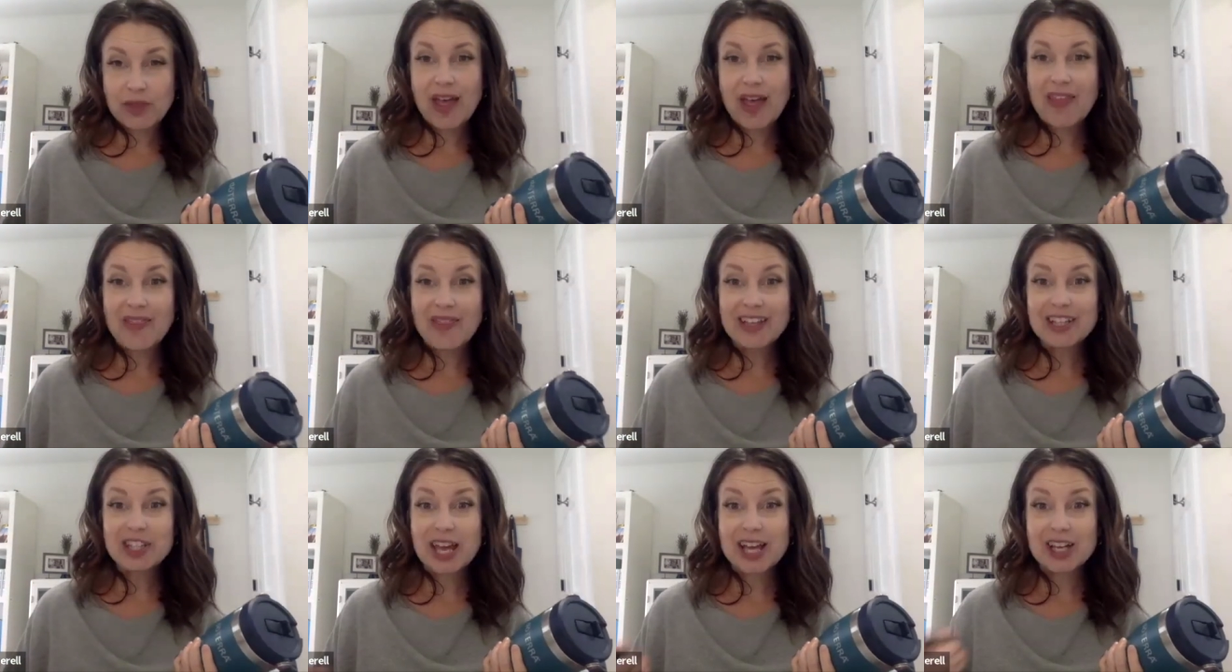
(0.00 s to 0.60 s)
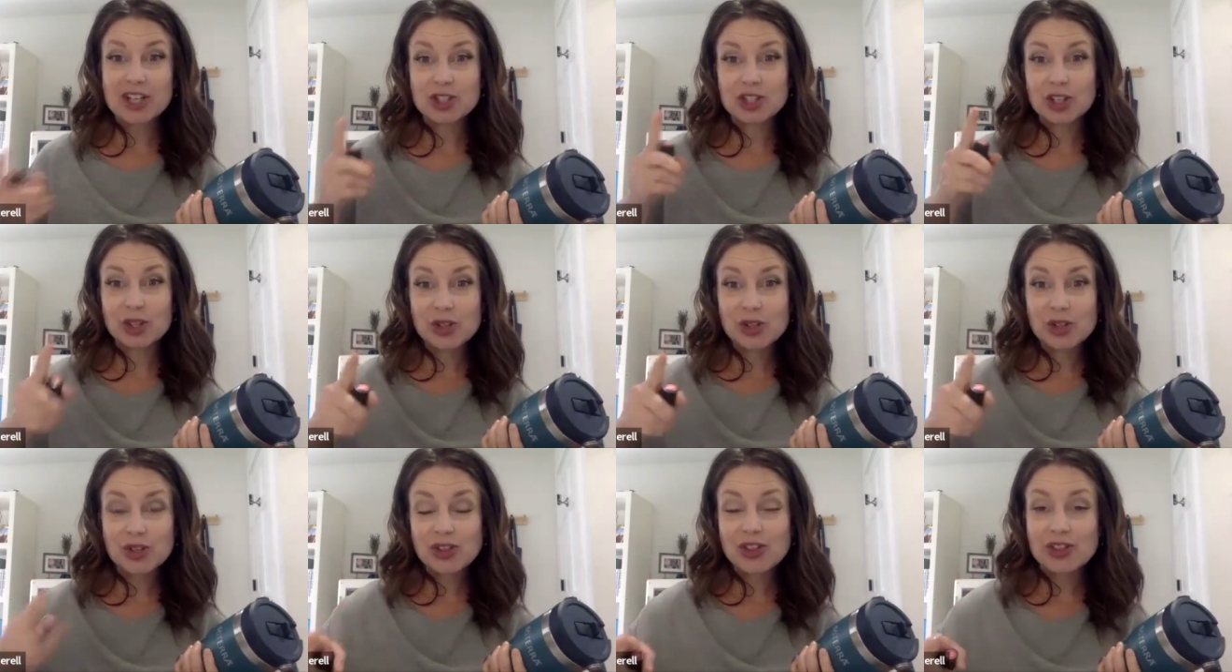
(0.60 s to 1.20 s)
And that's actually a
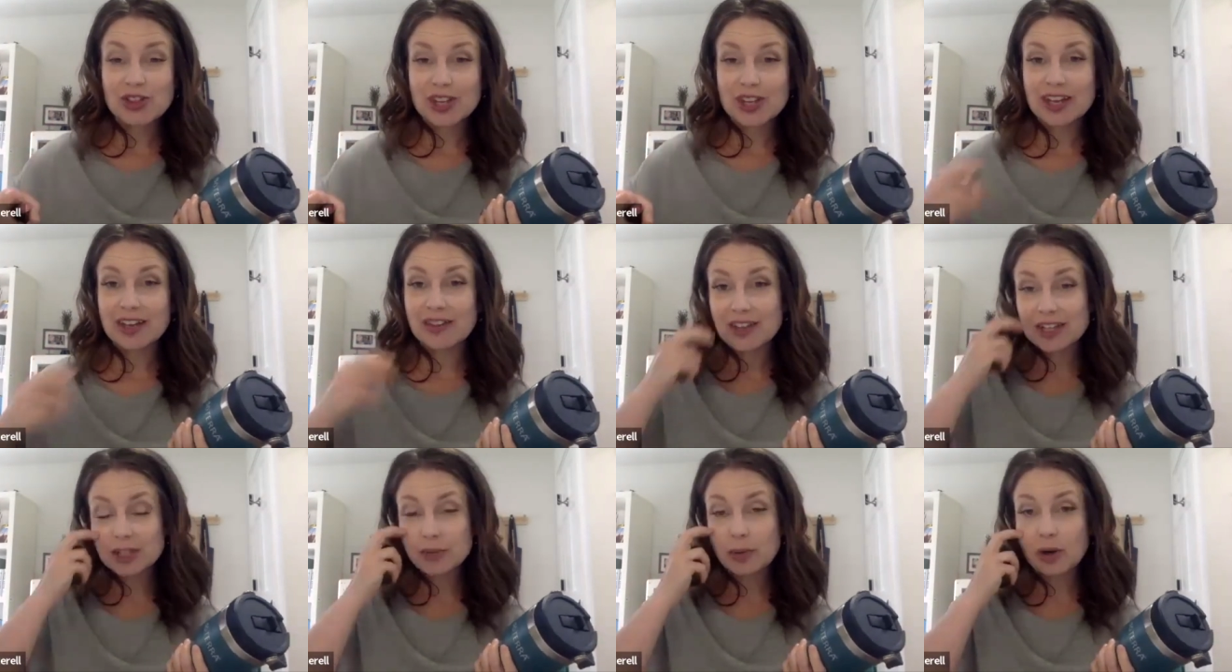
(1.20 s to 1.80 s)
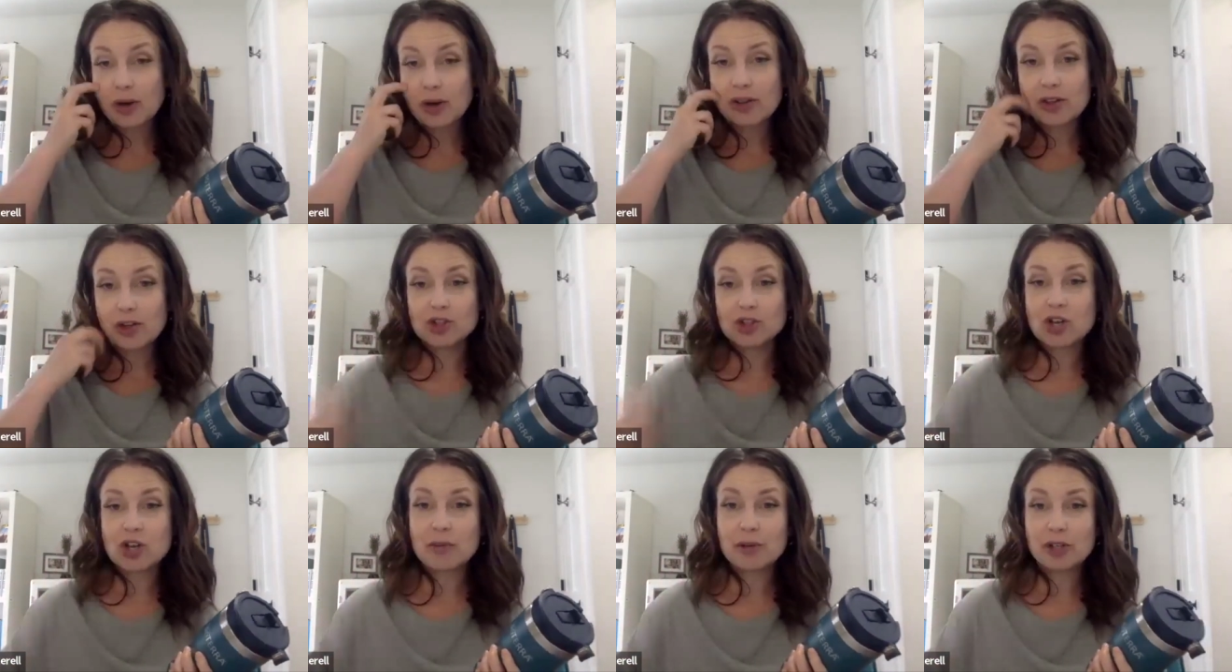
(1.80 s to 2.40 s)
good thing. That's part of their
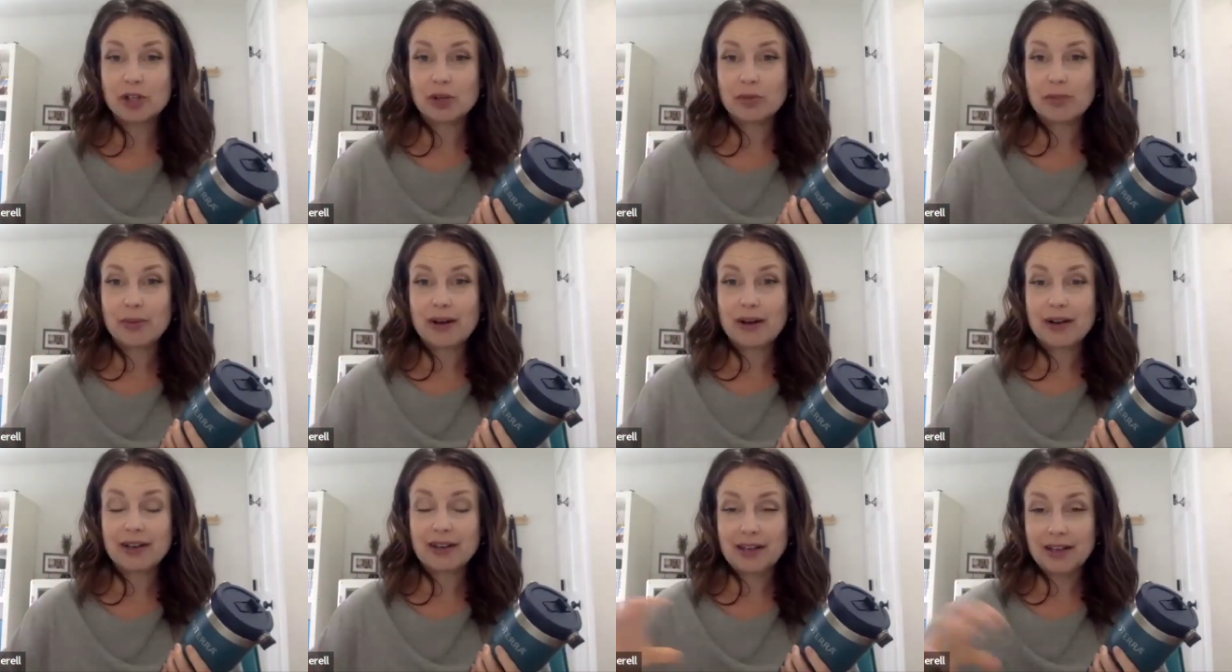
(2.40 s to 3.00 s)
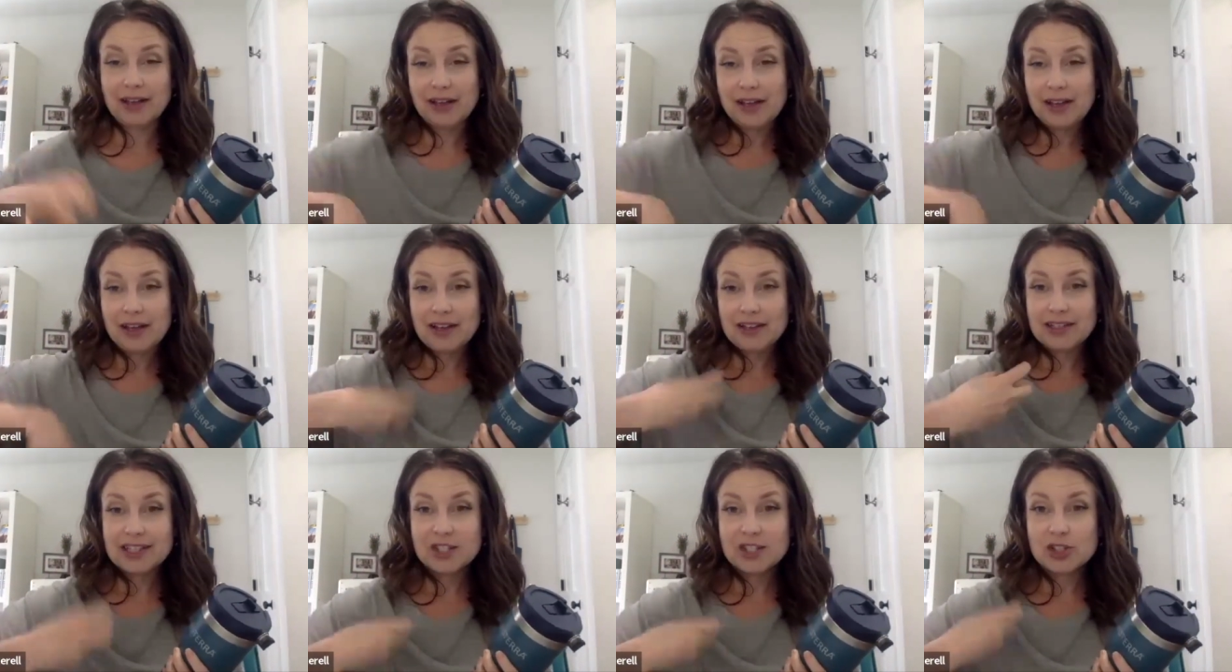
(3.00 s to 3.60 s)
job in your body,
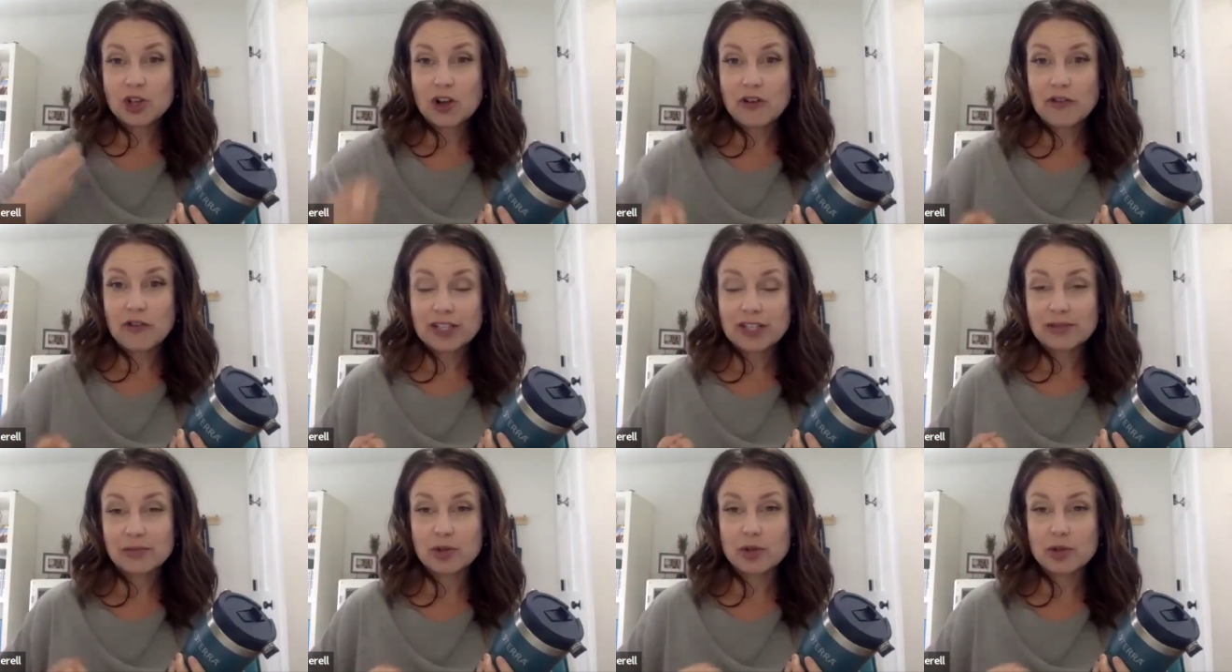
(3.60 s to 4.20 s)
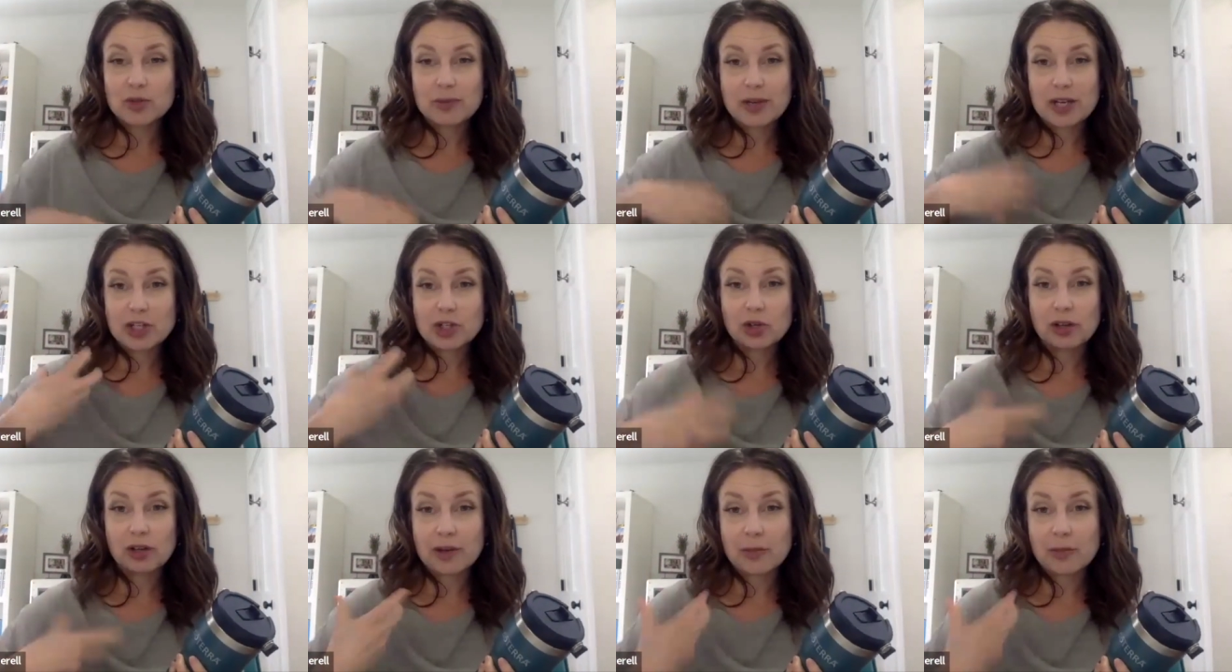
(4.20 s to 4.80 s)
dissolving some of those
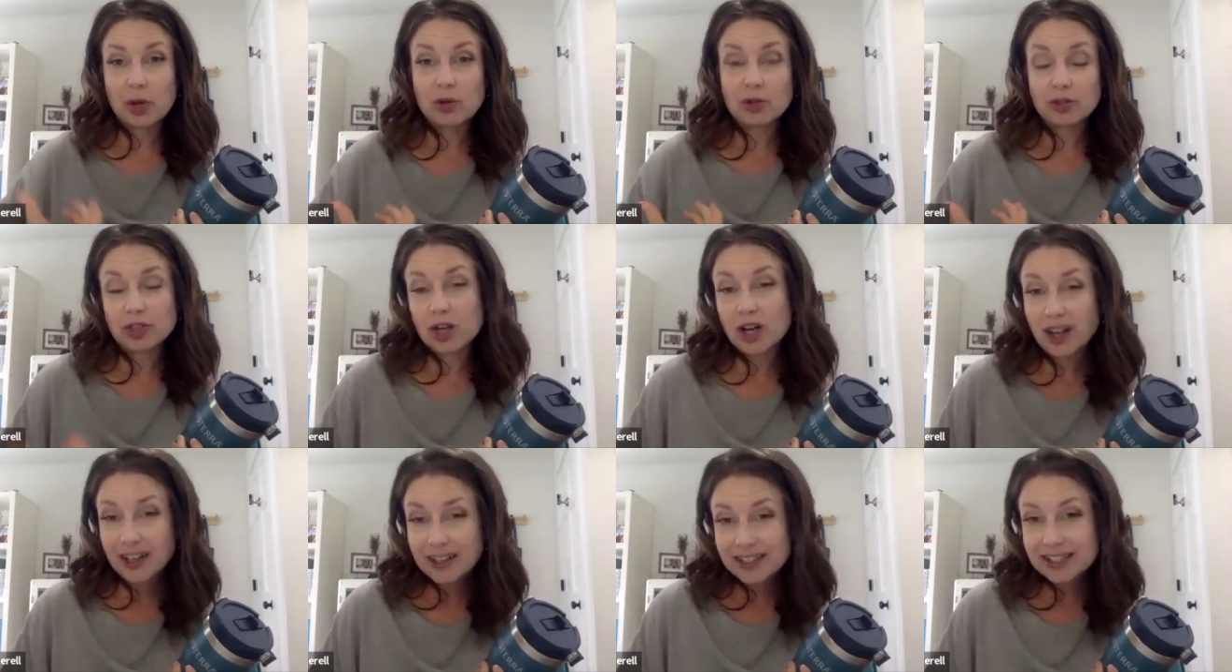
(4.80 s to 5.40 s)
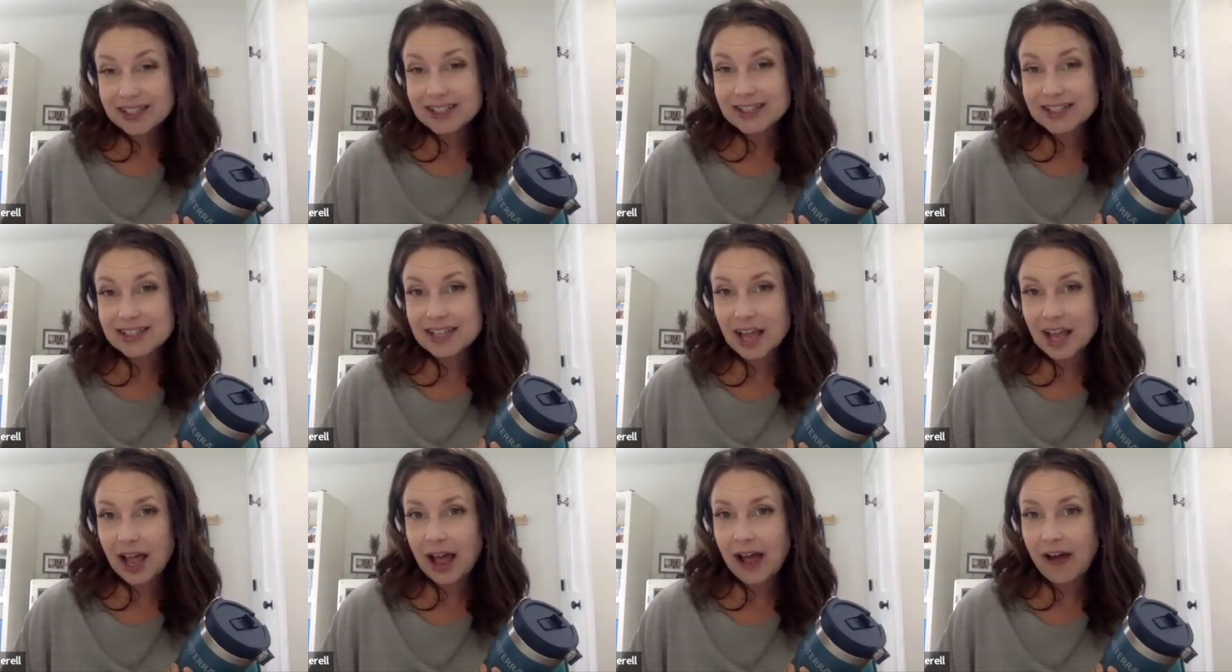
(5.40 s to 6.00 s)
petrochemical toxins
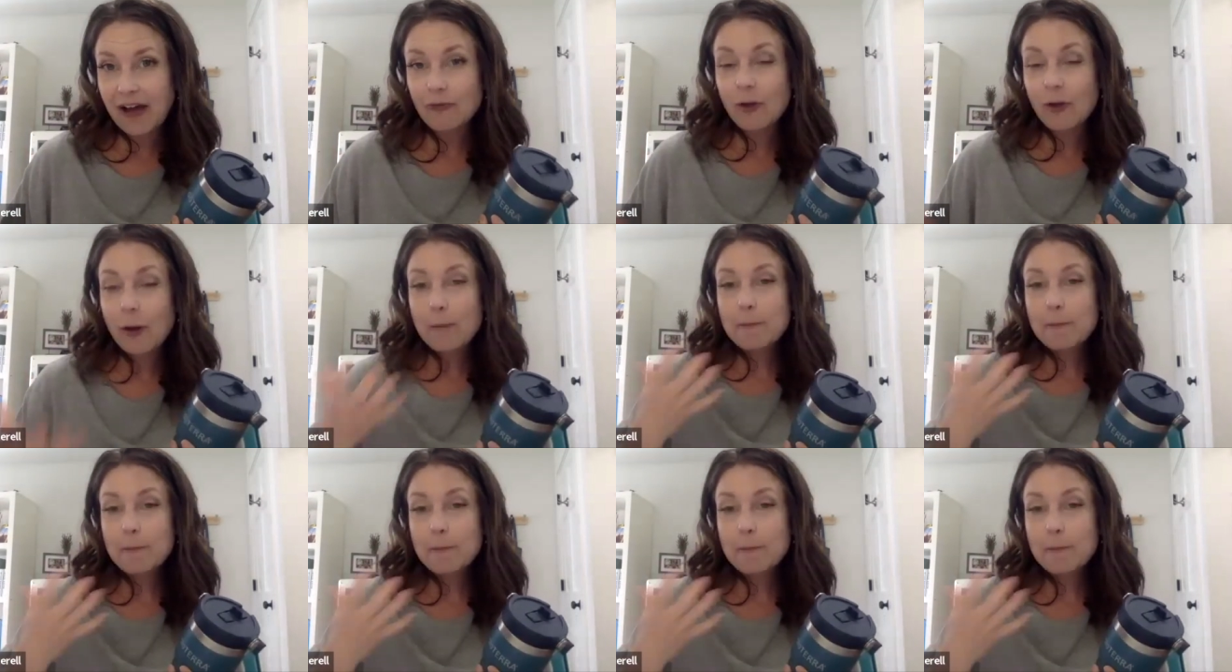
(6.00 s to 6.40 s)
that have